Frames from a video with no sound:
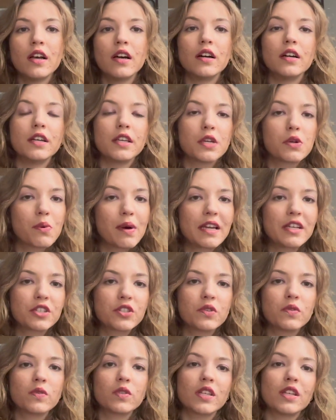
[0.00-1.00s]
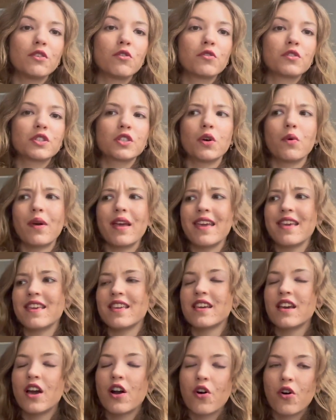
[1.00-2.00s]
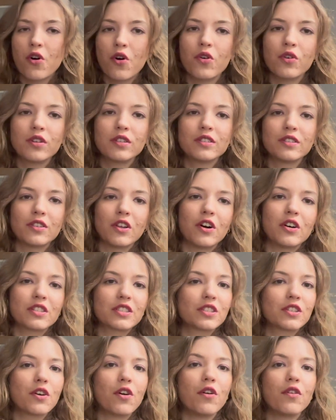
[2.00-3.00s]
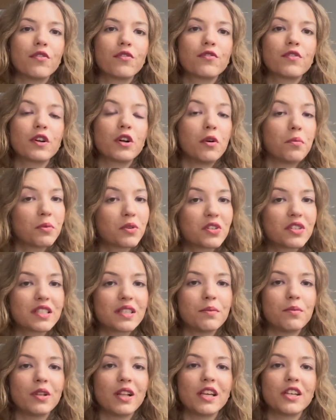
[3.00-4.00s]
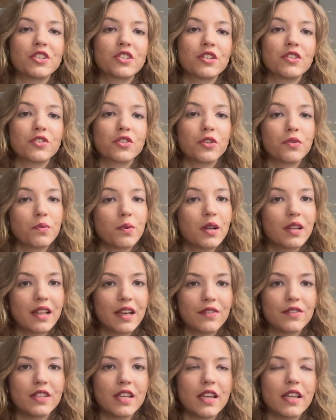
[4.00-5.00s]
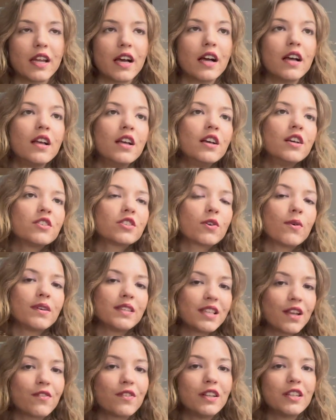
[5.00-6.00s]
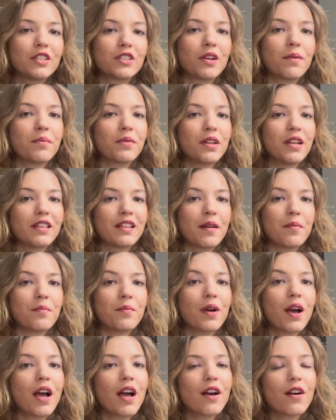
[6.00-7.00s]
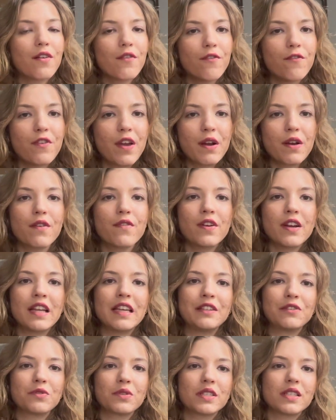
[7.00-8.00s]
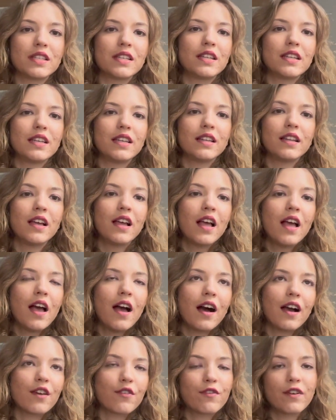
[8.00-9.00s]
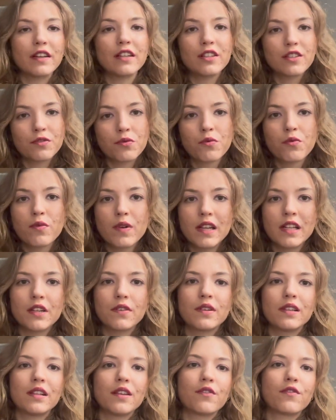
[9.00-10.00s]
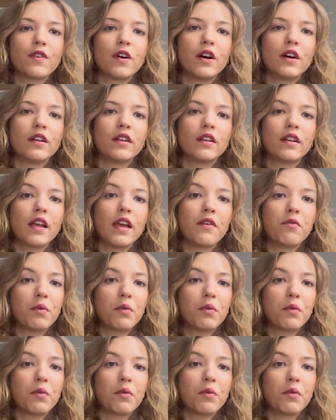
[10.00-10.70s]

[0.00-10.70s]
equations and also a whole lot of computer simulations on real life data. So it's definitely something that I'm very, very interested in. I find it really, really fun, and